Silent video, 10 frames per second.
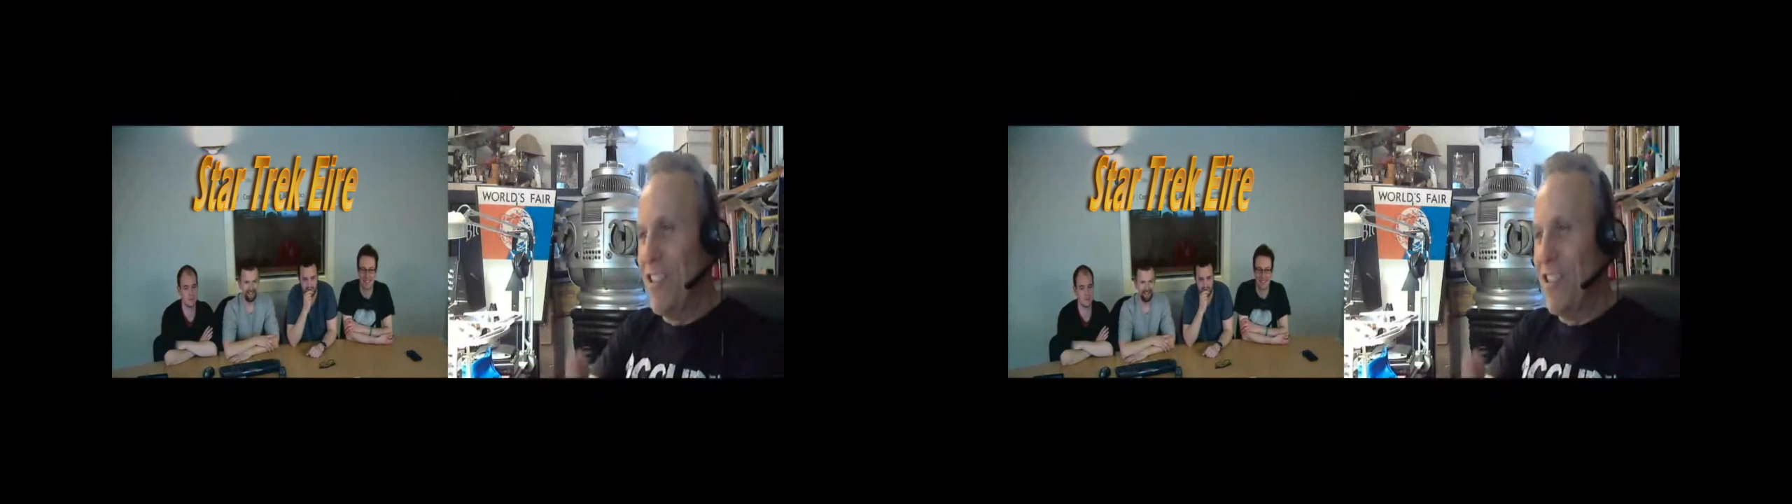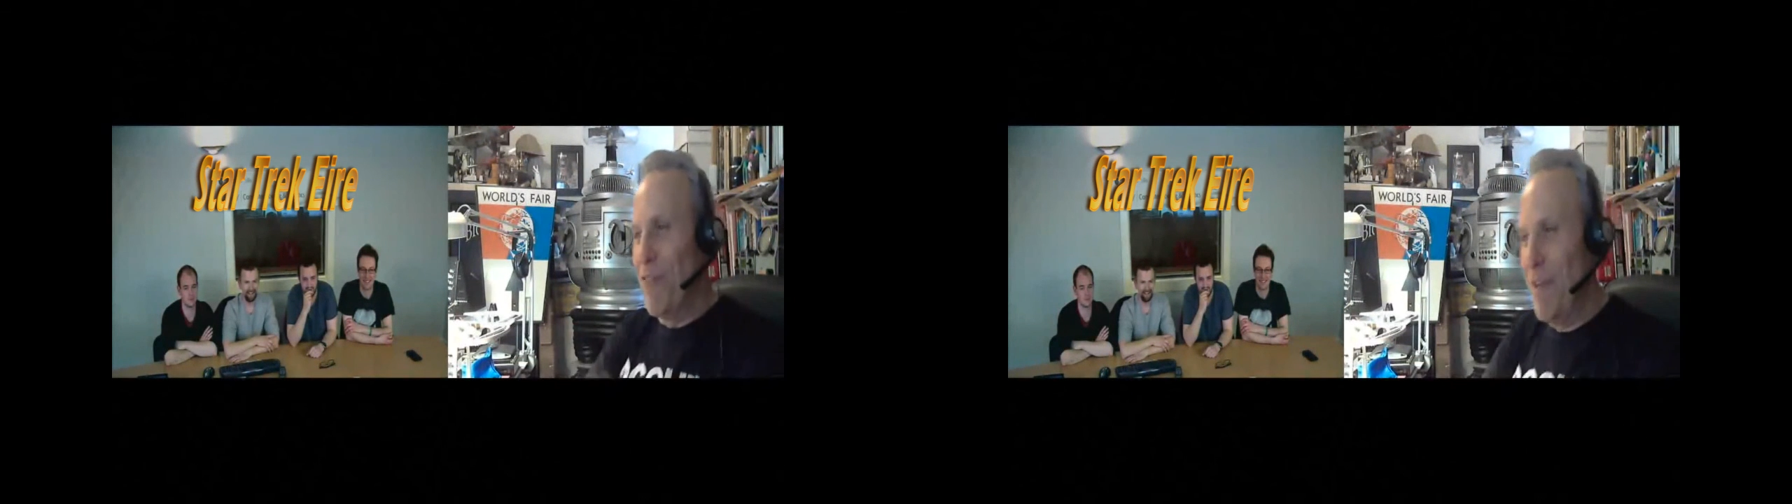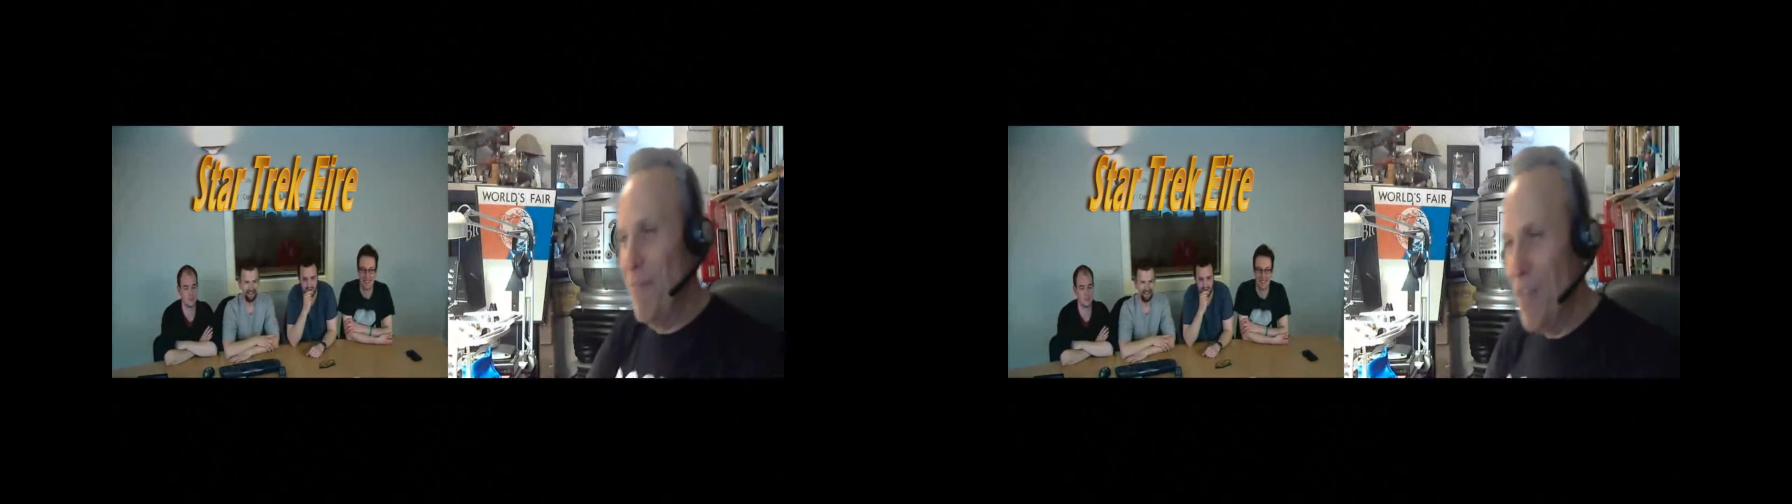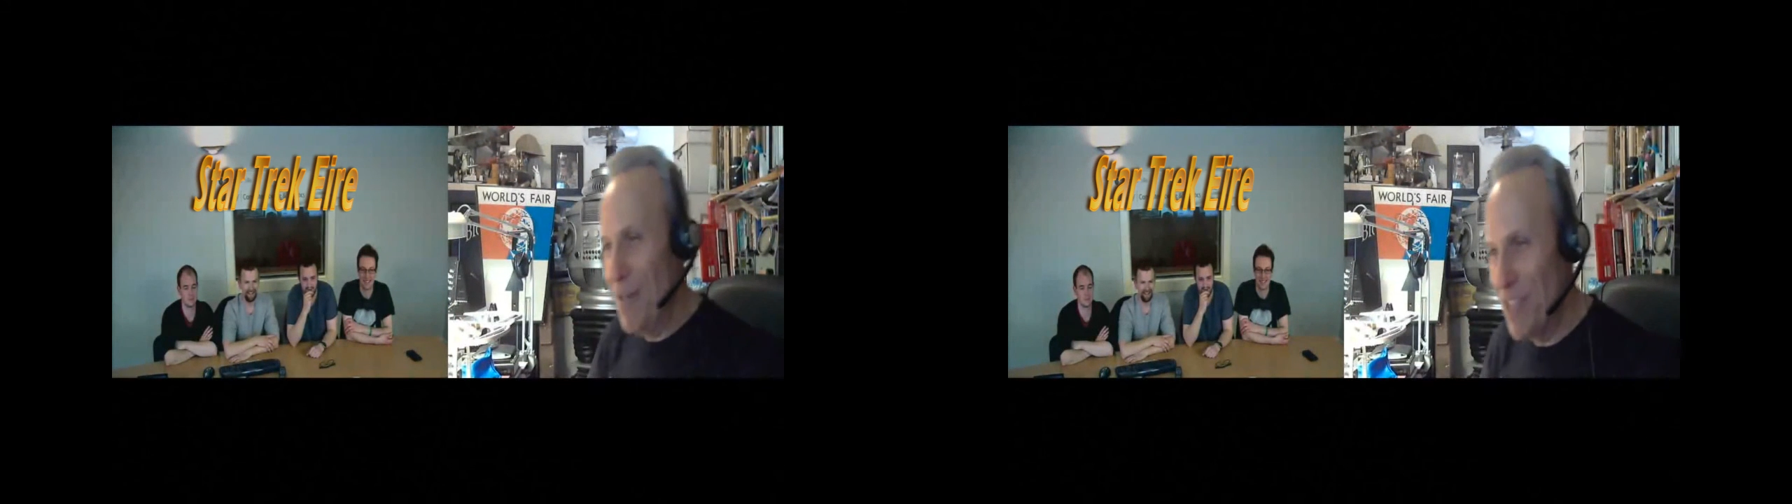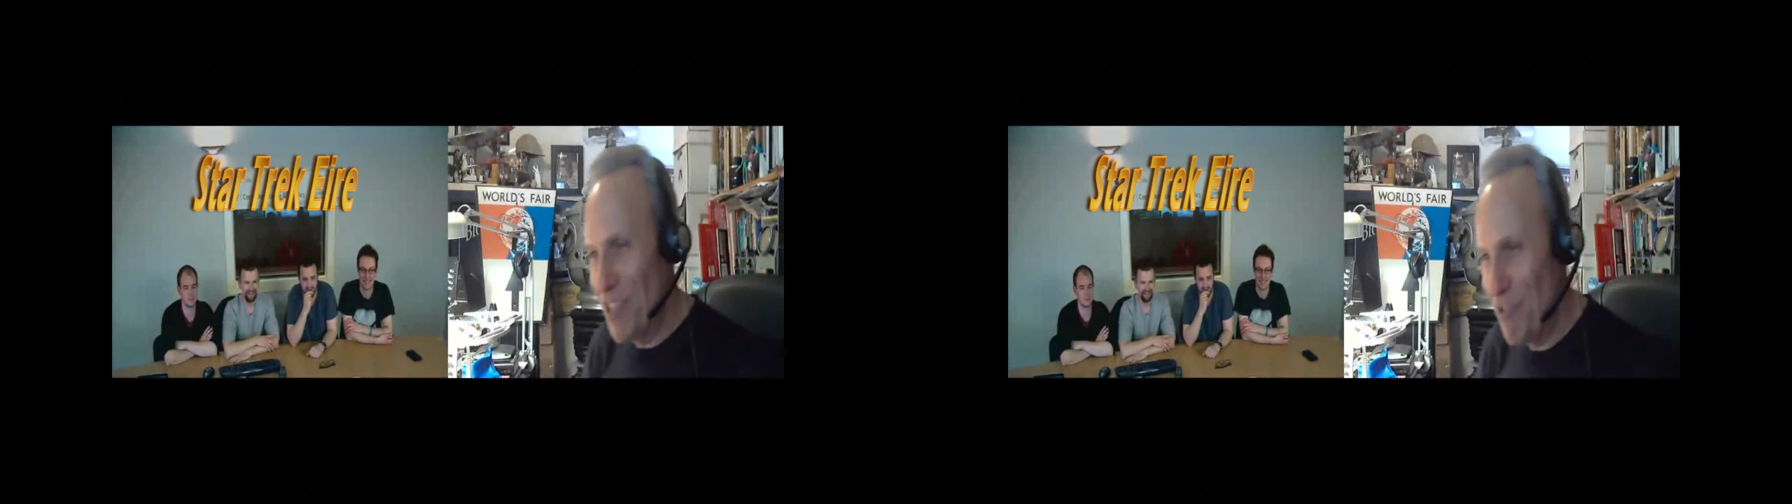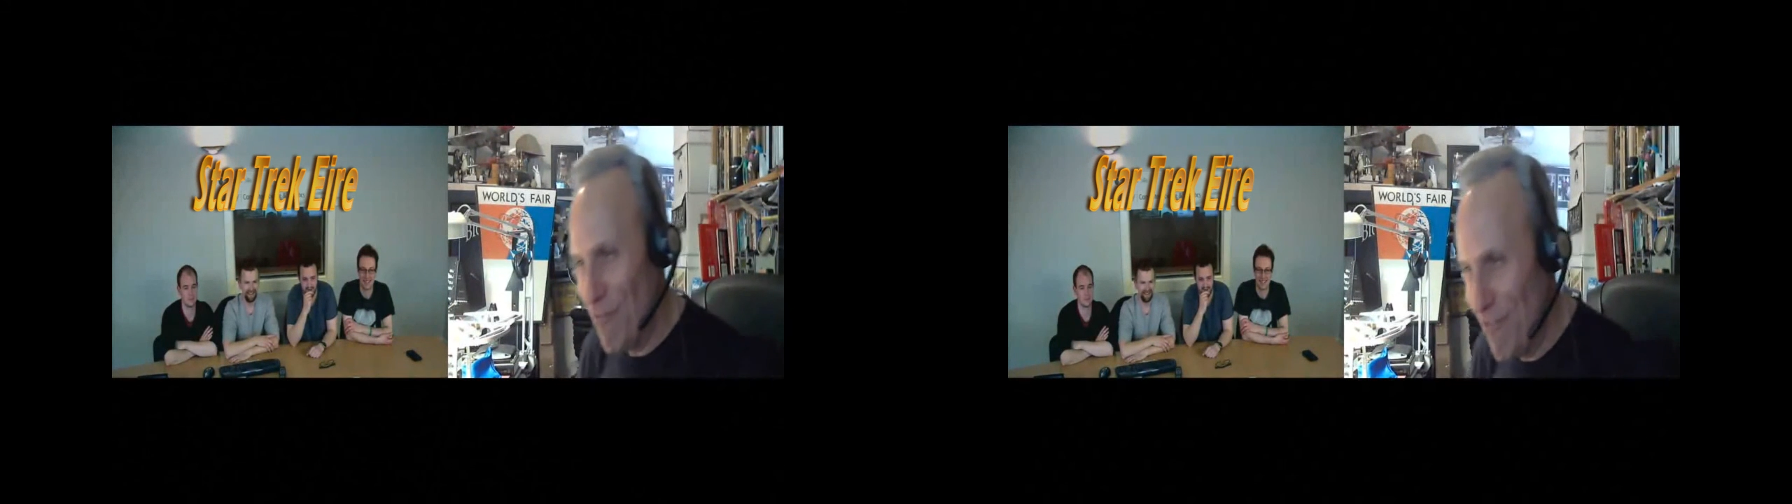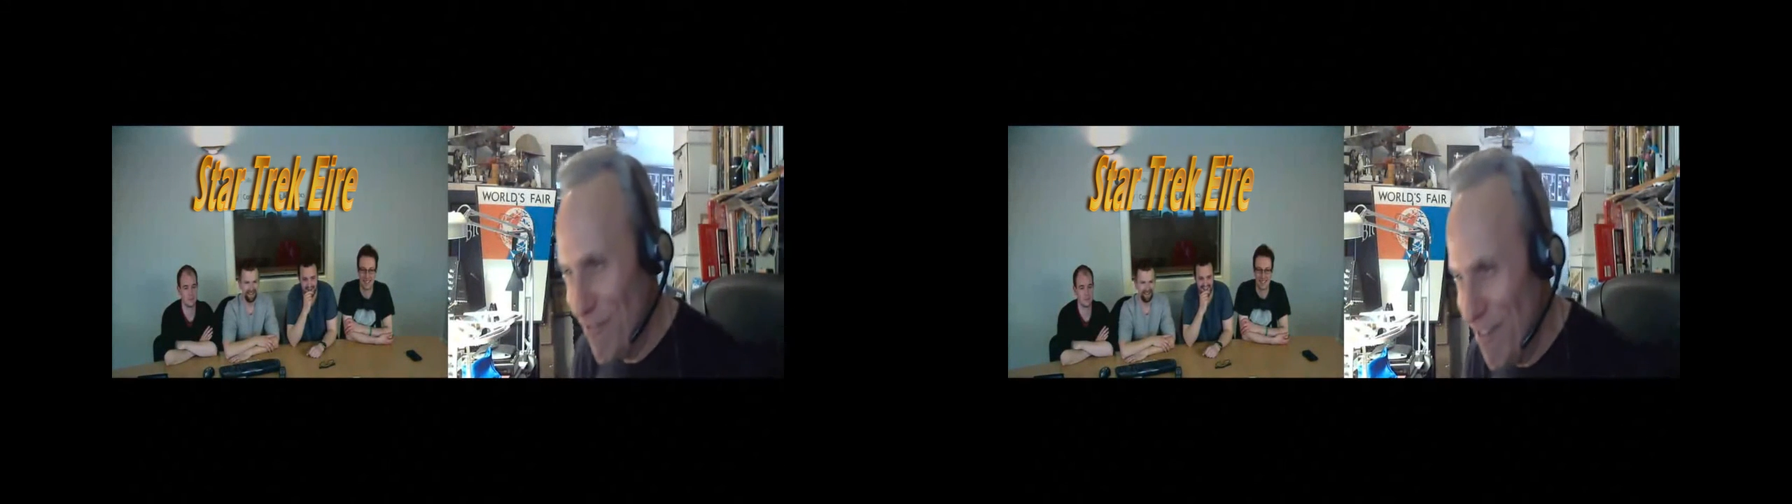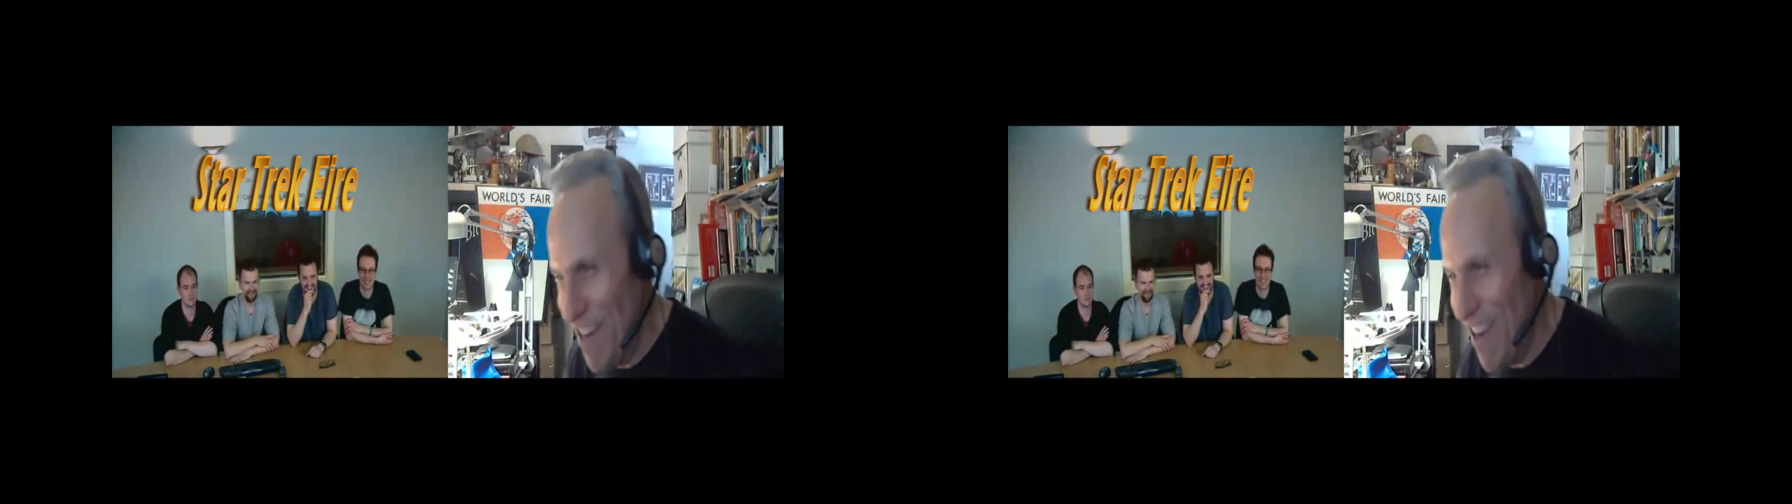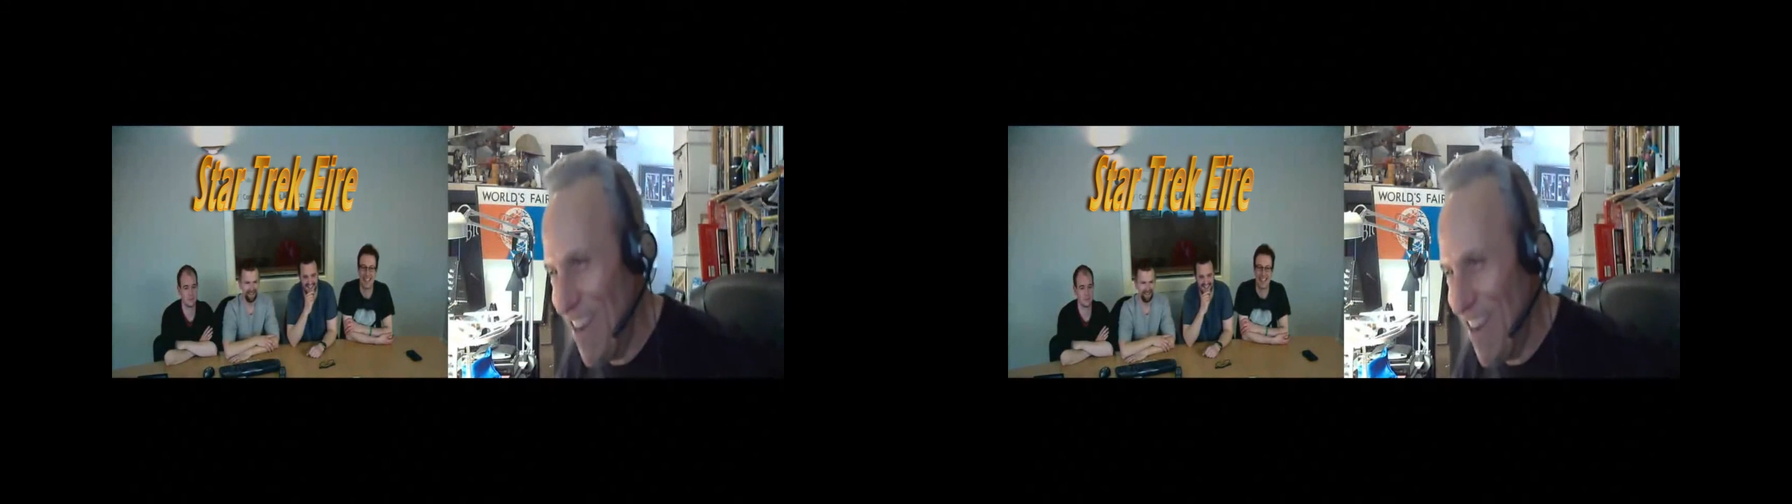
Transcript: "The dream comes true."